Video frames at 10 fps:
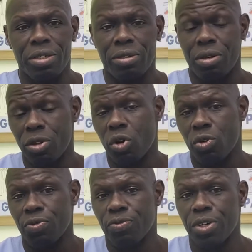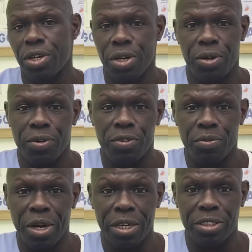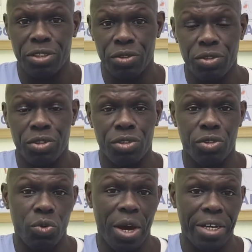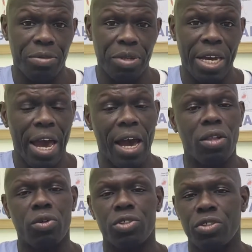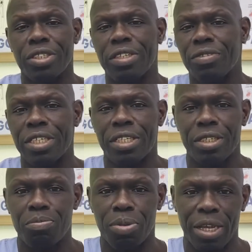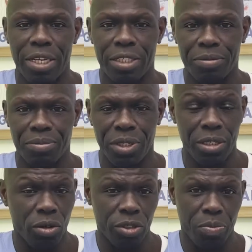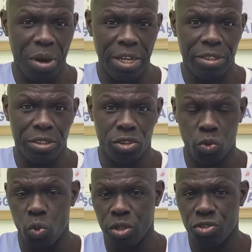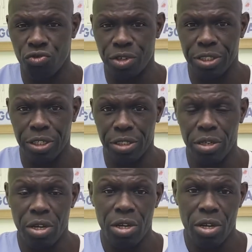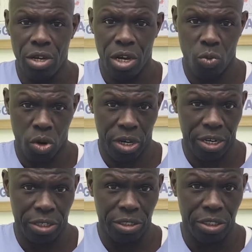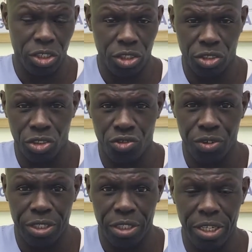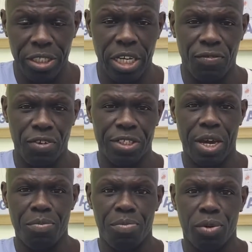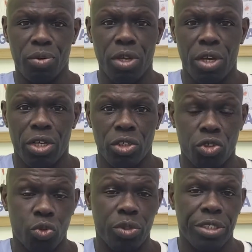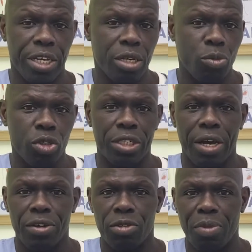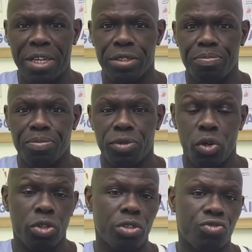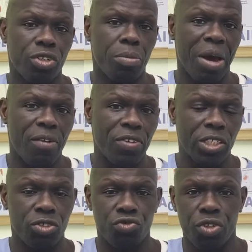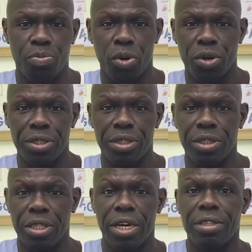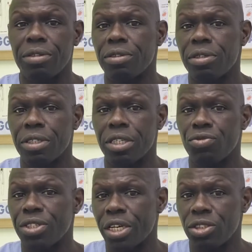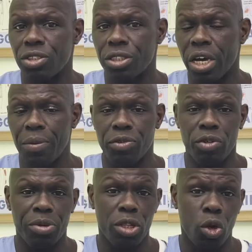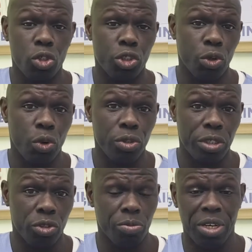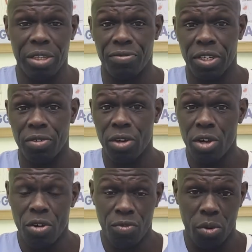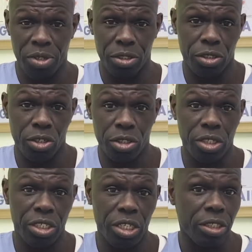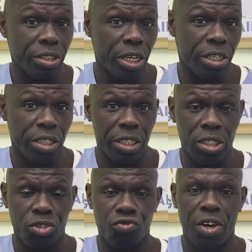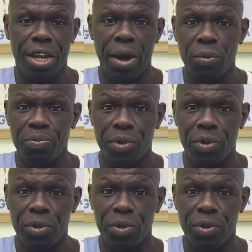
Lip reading: a lot of my students do ask me, how long do you leave a needle in place? And it all depends as to what you're treating and what kind of conditions you're treating. Let's say, for example, you just want to take a muscle out of spasm, or you're going to treat a myofascial trigger point, then the needle retention time is going to be a lot shorter. It could be anything from inserting the needle and taking the needle straight out.